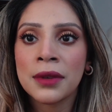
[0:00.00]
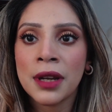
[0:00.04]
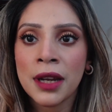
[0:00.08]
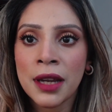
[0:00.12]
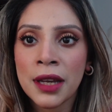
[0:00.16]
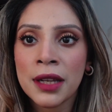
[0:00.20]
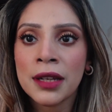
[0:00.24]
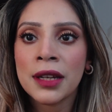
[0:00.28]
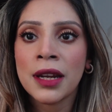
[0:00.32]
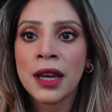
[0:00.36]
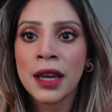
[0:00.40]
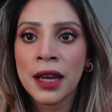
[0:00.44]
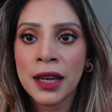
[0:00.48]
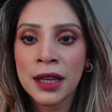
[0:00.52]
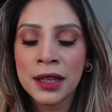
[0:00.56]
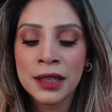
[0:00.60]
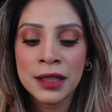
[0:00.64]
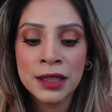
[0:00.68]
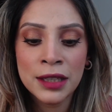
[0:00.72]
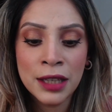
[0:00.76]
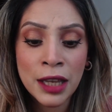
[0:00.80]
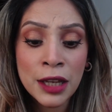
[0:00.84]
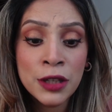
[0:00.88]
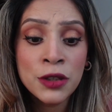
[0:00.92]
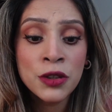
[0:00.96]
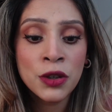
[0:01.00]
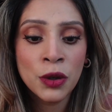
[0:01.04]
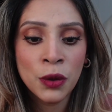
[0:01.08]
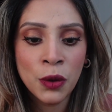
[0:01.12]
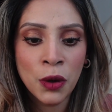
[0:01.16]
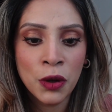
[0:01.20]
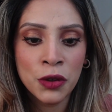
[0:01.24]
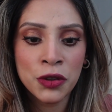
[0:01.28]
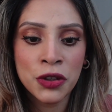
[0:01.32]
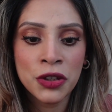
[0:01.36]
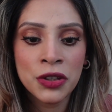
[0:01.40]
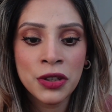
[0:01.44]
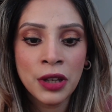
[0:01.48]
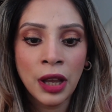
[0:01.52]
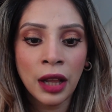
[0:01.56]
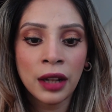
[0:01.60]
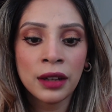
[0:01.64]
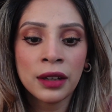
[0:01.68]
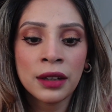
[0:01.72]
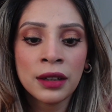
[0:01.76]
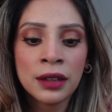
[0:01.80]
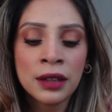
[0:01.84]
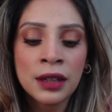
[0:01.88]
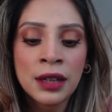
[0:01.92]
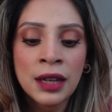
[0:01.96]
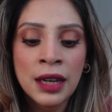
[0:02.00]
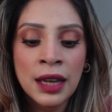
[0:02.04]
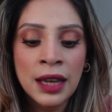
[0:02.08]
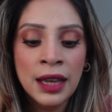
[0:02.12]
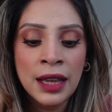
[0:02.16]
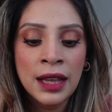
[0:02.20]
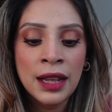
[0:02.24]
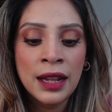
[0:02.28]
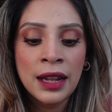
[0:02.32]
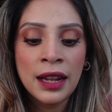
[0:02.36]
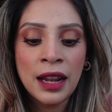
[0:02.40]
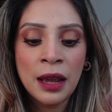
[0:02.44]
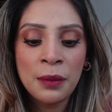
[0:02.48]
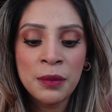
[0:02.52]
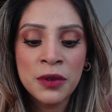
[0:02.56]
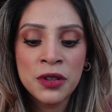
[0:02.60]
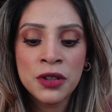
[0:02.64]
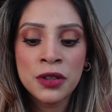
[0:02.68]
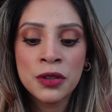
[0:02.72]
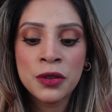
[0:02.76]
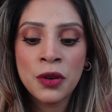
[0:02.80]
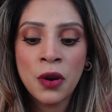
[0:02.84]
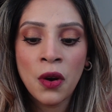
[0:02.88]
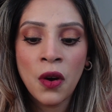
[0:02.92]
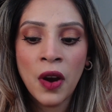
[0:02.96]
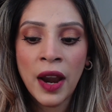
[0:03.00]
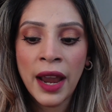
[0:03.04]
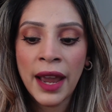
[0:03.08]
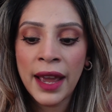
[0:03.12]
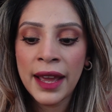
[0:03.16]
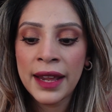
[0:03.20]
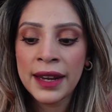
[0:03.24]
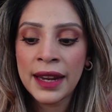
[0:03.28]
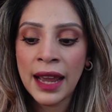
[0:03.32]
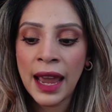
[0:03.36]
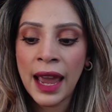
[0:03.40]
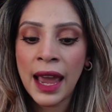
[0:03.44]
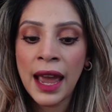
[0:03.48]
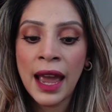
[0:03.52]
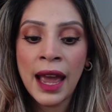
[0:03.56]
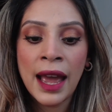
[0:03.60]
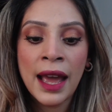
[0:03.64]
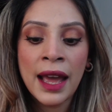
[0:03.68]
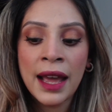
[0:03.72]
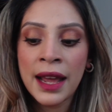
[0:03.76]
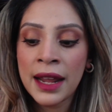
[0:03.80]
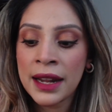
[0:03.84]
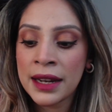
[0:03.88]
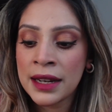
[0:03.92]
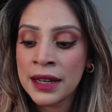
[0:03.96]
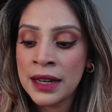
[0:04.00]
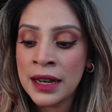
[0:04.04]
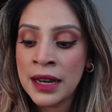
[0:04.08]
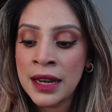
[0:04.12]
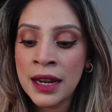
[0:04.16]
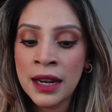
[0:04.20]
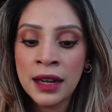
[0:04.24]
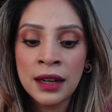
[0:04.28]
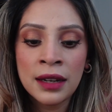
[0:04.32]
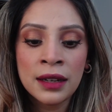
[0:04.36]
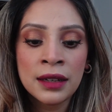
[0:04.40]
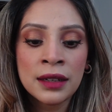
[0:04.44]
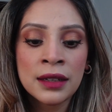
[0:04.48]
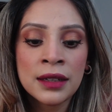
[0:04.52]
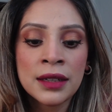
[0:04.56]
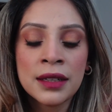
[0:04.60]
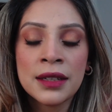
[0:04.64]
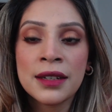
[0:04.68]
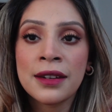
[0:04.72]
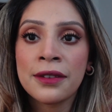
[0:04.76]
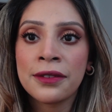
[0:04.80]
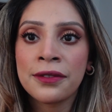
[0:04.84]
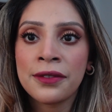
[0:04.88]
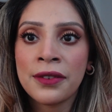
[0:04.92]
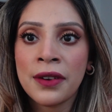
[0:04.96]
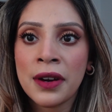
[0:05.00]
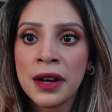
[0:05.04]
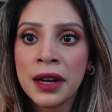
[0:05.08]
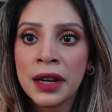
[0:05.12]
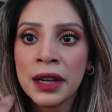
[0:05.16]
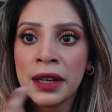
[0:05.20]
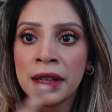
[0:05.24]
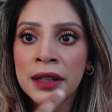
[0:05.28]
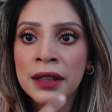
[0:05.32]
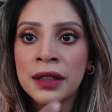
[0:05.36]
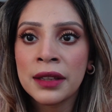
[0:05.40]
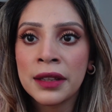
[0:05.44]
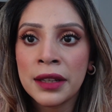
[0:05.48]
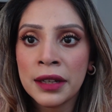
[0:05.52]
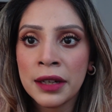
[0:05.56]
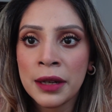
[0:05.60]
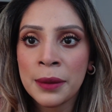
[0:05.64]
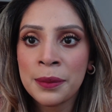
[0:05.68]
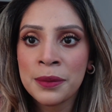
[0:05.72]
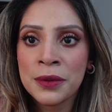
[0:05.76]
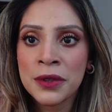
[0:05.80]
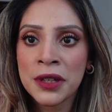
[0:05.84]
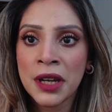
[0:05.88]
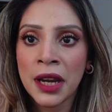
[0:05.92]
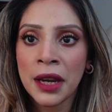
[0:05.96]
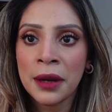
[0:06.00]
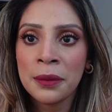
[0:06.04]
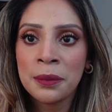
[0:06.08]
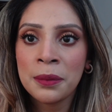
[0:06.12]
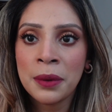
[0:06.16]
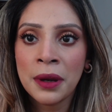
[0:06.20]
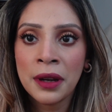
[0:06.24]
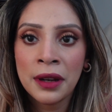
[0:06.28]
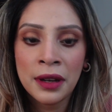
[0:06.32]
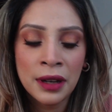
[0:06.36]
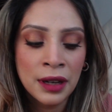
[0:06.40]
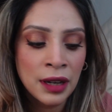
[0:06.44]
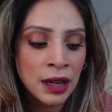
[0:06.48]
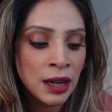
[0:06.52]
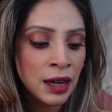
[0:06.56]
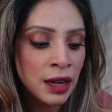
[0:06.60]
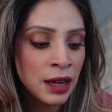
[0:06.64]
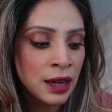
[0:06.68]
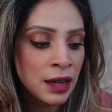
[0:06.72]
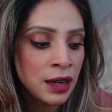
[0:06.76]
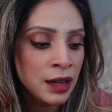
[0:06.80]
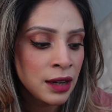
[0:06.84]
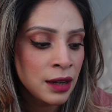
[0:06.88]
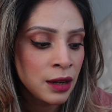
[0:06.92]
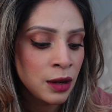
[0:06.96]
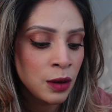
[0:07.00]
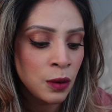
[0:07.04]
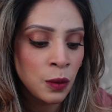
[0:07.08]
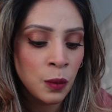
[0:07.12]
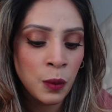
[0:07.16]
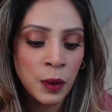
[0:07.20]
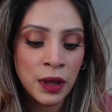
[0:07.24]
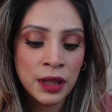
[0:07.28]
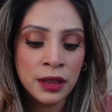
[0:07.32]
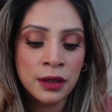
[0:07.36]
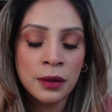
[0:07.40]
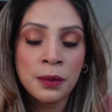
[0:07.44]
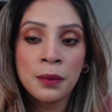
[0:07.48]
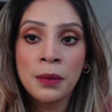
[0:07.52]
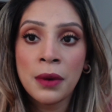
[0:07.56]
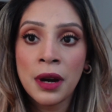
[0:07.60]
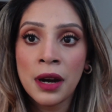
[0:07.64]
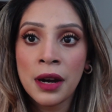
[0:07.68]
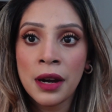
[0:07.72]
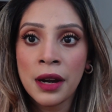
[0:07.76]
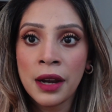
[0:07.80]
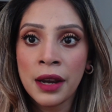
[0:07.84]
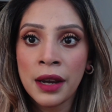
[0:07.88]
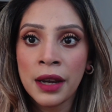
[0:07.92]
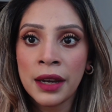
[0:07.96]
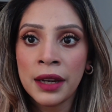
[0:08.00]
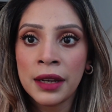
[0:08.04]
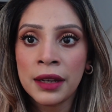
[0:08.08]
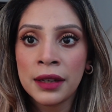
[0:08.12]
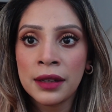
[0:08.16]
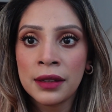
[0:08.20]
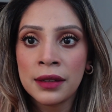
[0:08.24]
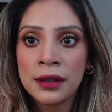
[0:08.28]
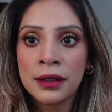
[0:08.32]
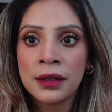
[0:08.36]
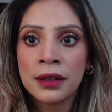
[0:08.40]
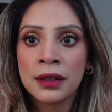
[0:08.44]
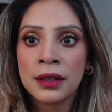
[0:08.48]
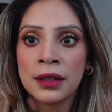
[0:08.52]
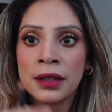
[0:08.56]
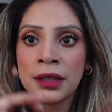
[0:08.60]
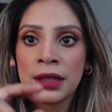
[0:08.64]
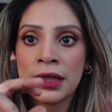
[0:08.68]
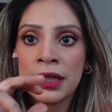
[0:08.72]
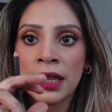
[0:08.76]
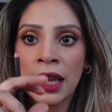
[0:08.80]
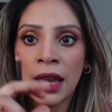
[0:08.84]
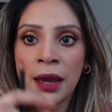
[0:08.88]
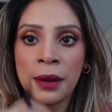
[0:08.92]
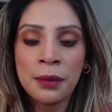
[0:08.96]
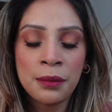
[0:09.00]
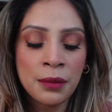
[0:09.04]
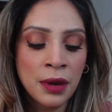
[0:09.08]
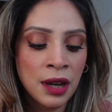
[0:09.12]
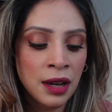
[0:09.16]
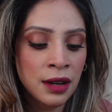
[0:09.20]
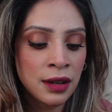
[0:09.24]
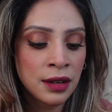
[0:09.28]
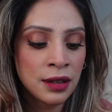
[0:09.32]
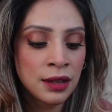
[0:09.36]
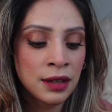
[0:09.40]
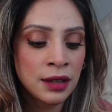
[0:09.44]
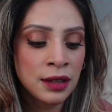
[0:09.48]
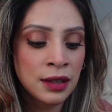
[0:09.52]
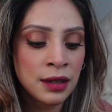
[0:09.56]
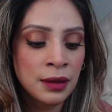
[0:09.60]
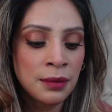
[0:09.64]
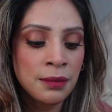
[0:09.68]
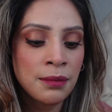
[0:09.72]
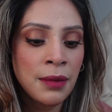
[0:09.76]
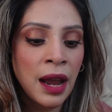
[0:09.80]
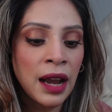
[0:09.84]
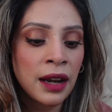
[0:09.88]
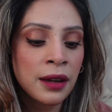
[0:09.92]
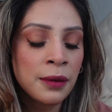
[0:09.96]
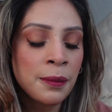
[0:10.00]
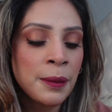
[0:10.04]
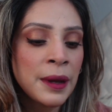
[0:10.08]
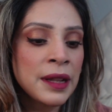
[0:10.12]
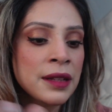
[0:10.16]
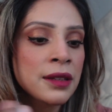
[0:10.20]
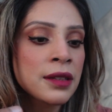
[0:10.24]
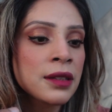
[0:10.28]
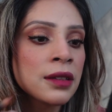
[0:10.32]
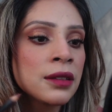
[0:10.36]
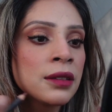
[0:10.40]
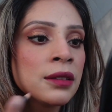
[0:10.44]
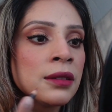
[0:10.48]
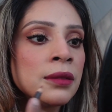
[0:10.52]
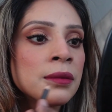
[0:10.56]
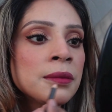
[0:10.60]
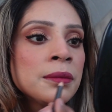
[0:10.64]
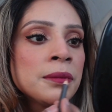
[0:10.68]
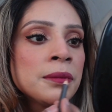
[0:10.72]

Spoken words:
It is such a gorgeous color. Let me just go ahead and define the lip shape with my same MAC pencil.